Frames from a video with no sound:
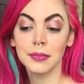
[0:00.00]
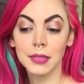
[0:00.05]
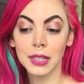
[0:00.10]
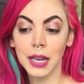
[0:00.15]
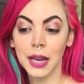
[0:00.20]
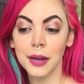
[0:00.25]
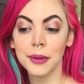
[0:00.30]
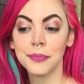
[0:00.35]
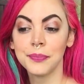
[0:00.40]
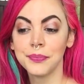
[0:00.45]

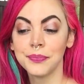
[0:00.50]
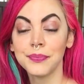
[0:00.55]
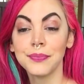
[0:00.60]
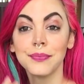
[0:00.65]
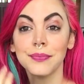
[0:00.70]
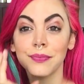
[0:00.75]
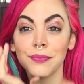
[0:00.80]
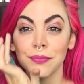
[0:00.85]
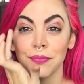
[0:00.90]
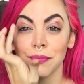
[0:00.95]
Okay.
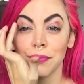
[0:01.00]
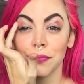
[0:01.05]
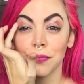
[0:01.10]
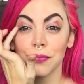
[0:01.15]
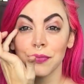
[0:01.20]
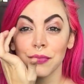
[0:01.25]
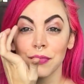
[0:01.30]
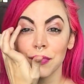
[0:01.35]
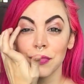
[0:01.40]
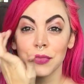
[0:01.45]

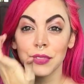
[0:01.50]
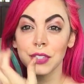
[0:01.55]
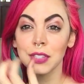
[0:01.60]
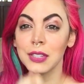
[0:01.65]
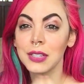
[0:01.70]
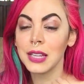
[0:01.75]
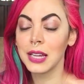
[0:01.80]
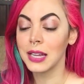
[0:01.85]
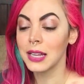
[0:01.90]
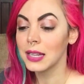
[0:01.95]

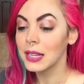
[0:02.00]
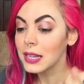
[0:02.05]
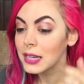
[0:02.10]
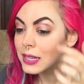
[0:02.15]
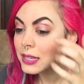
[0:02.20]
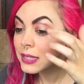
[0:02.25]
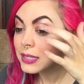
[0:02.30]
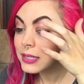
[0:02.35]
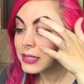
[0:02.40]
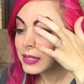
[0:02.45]
So that,
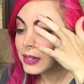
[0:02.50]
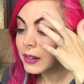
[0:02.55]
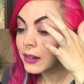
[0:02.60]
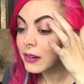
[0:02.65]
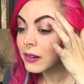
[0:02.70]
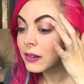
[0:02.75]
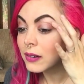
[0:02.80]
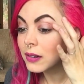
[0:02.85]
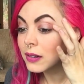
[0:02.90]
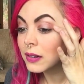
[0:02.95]
like a
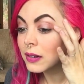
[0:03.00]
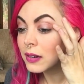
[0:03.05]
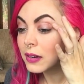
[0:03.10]
so.